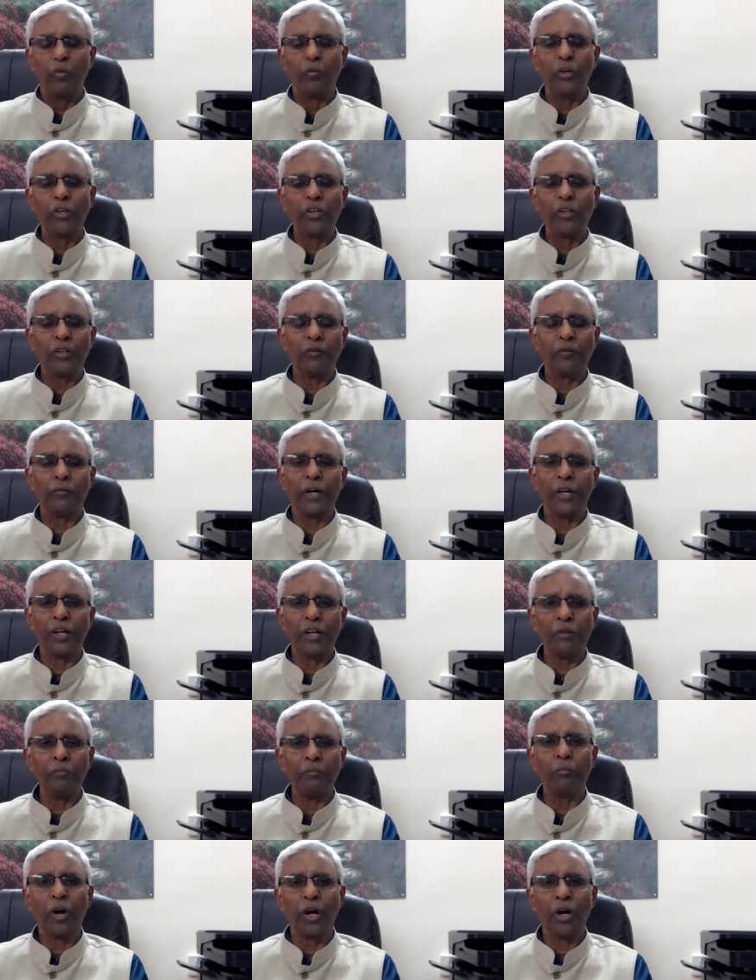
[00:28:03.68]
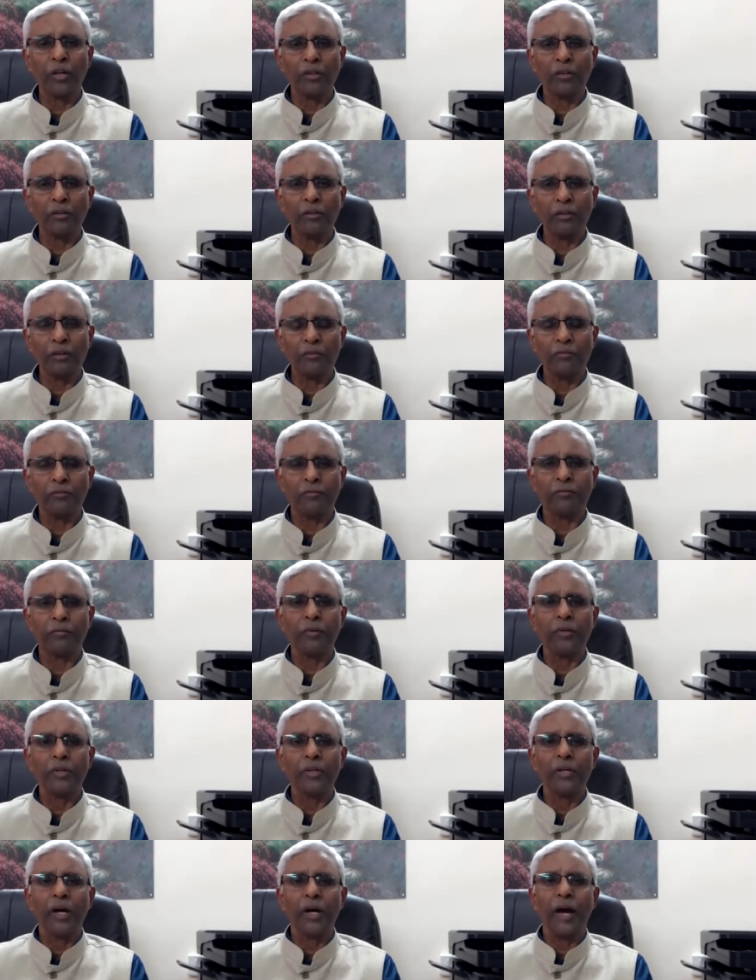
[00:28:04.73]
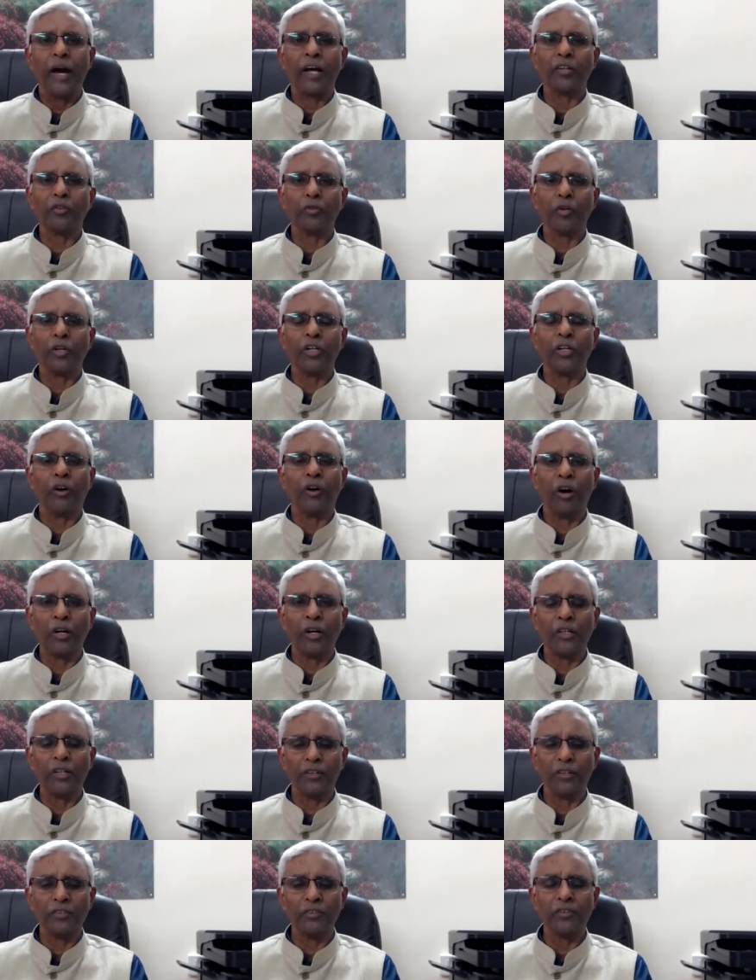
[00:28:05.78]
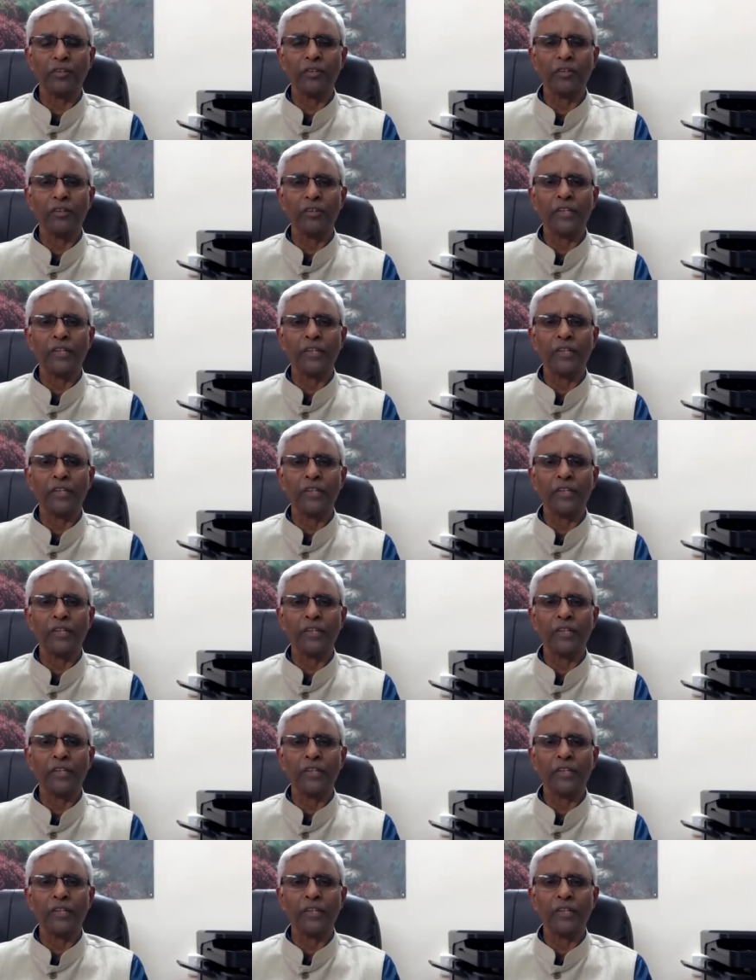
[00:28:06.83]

with a very important actually audience.